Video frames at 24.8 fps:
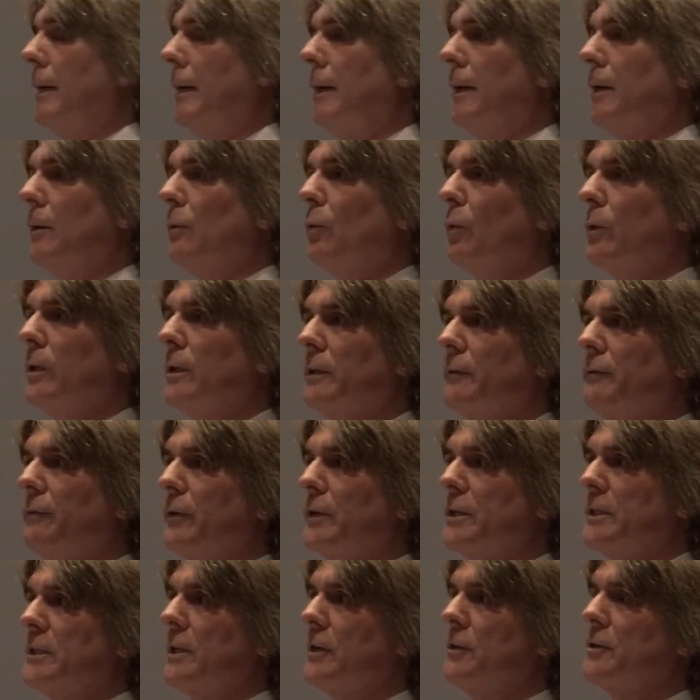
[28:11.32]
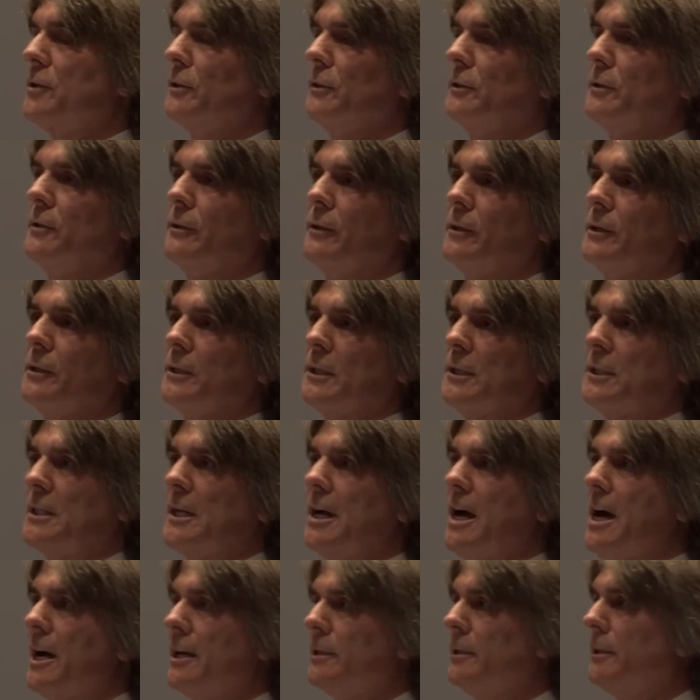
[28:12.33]
And one of the first things you're going to
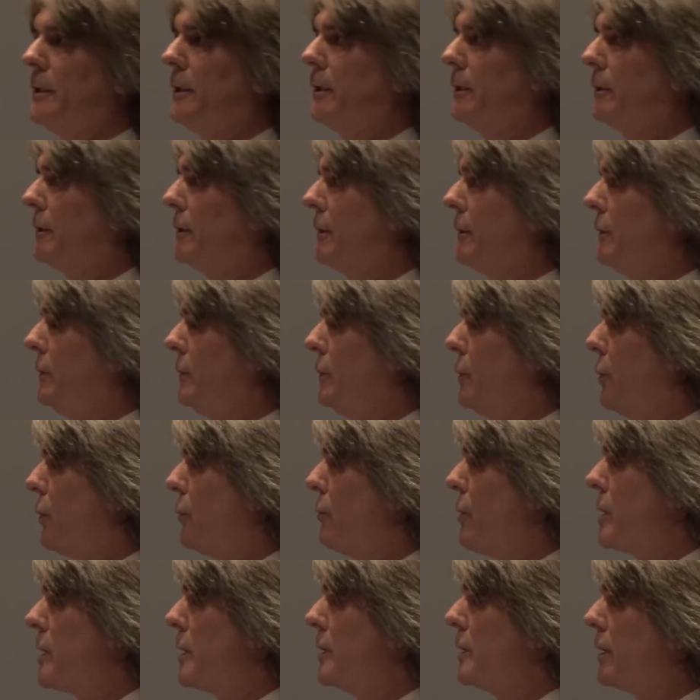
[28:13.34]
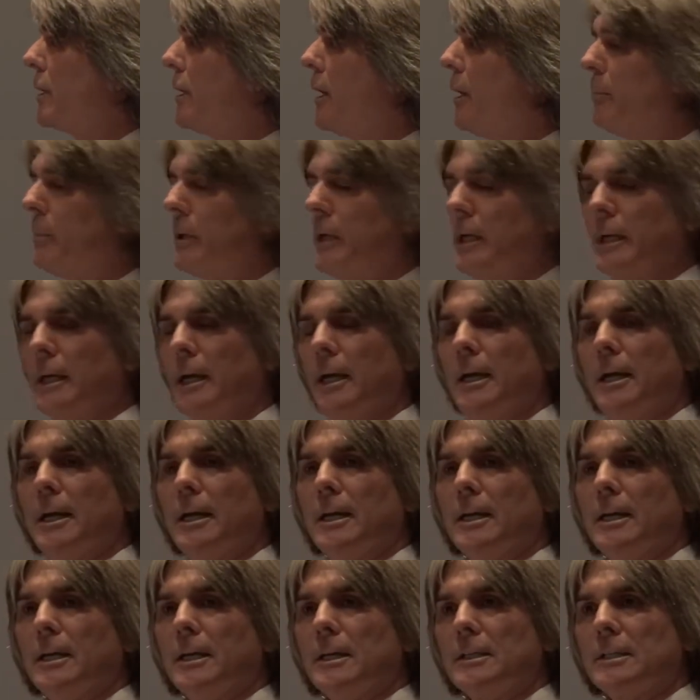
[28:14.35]
decide, you're running the company,
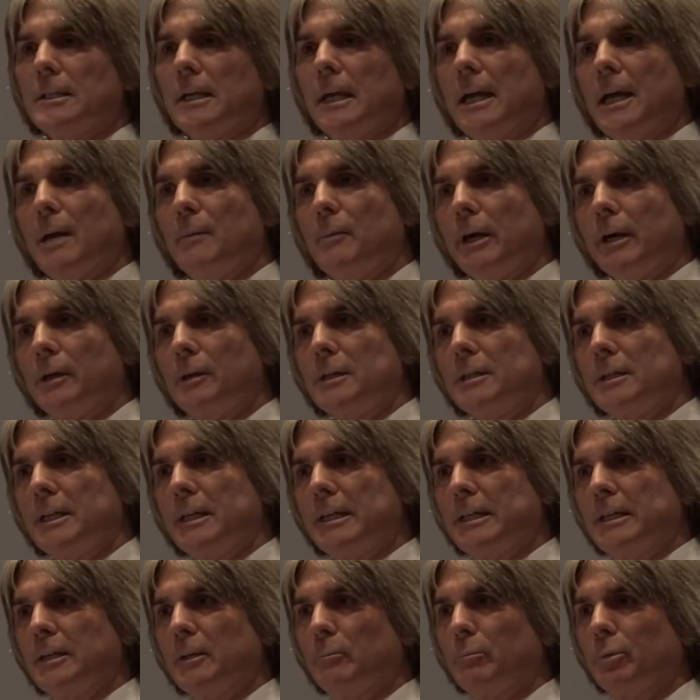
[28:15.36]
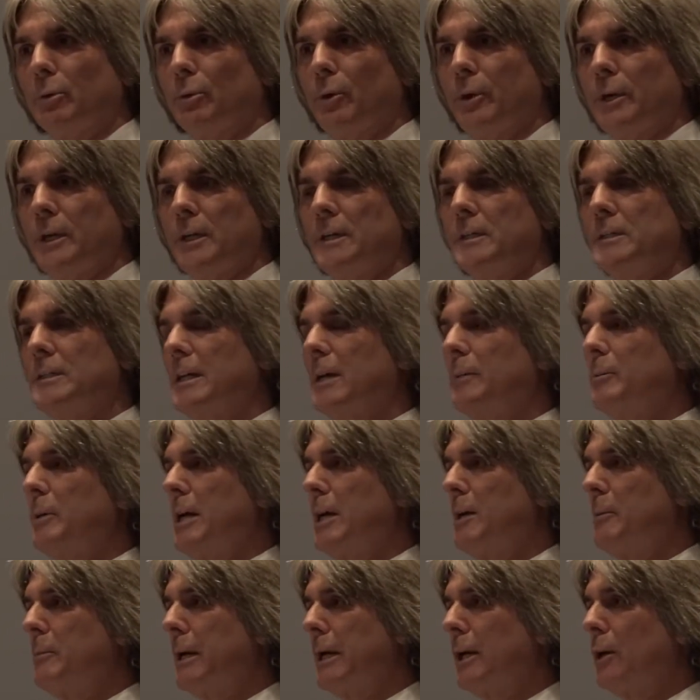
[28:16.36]
is am I going to take in employees?
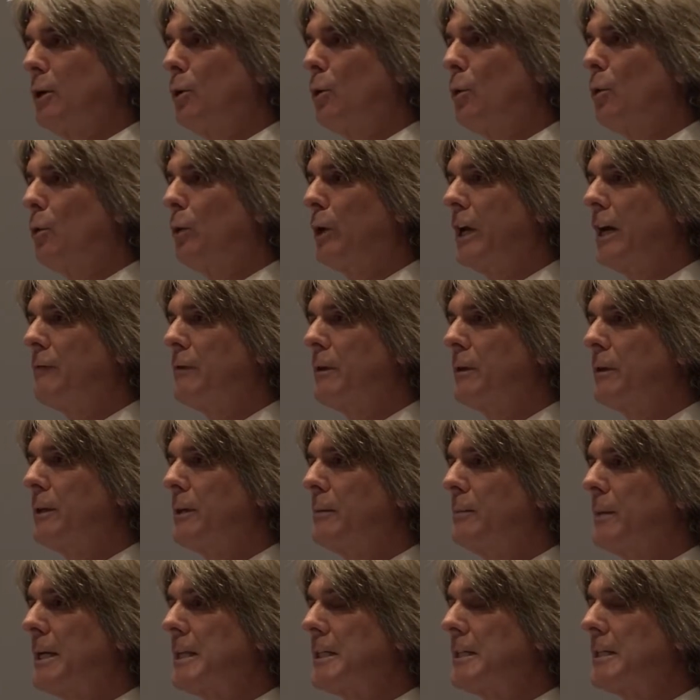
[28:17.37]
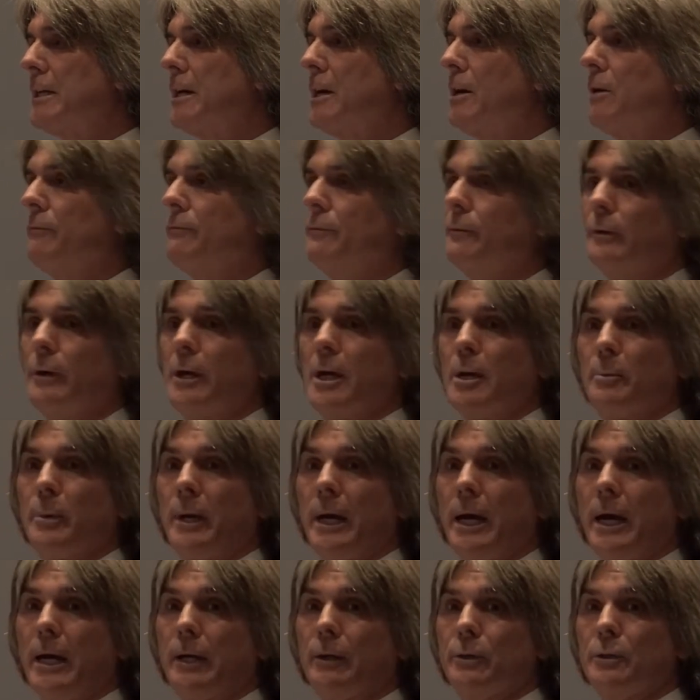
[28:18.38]
Am I going to own everything myself, or am
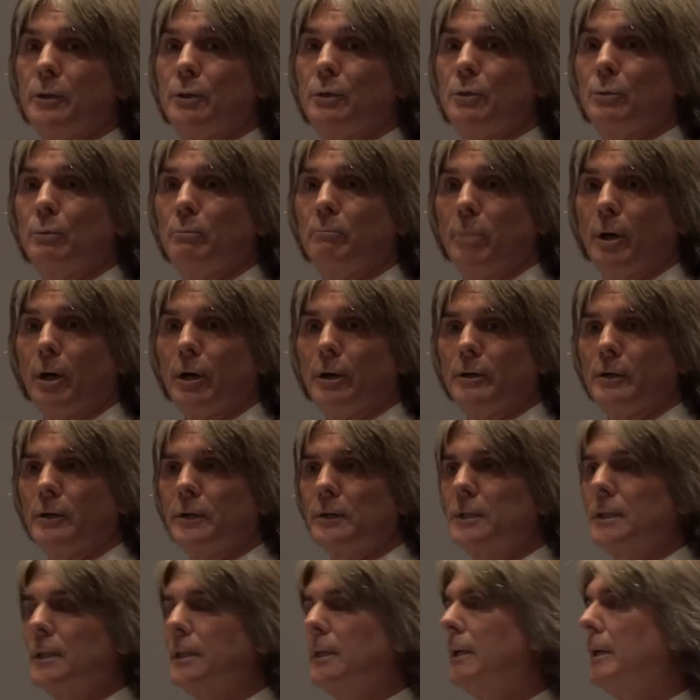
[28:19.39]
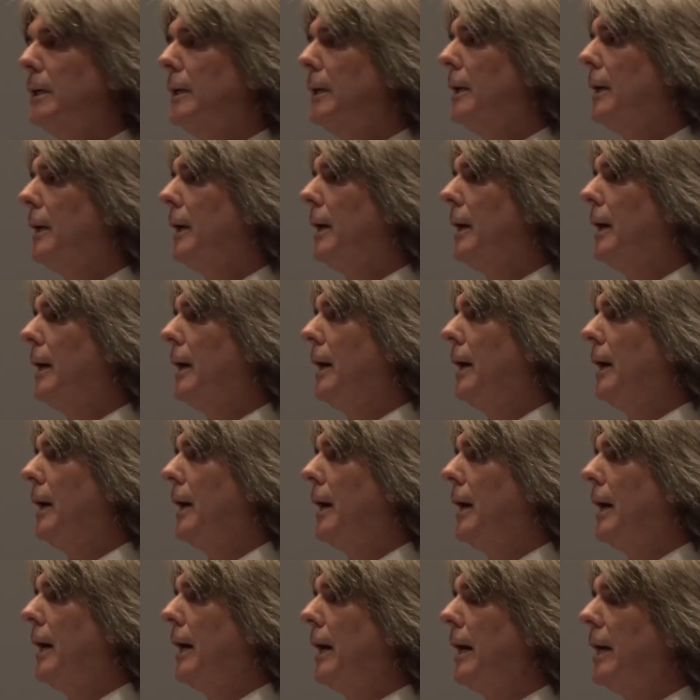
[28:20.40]
I going to do partners?
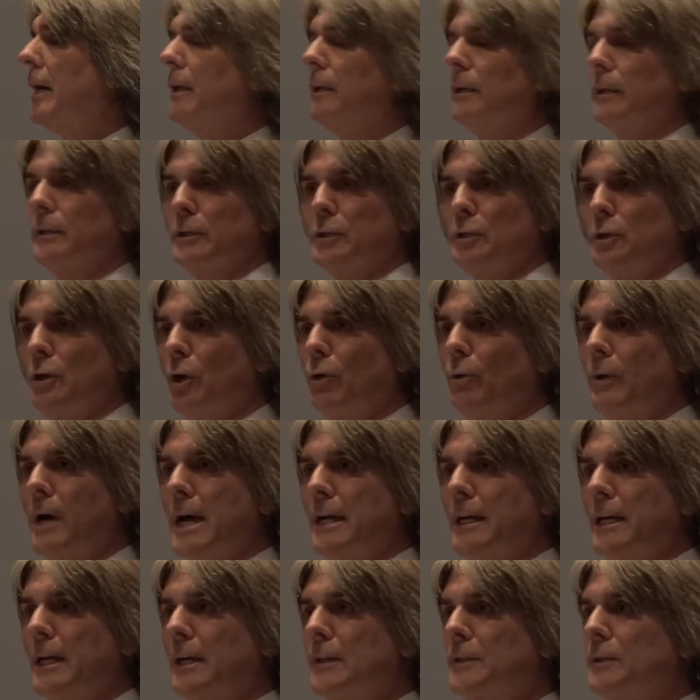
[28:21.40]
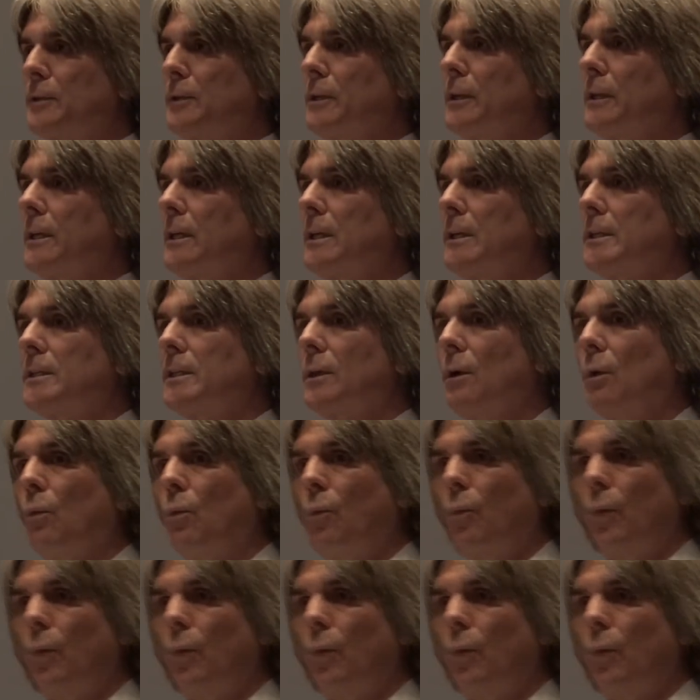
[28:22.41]
There's no right answer to this.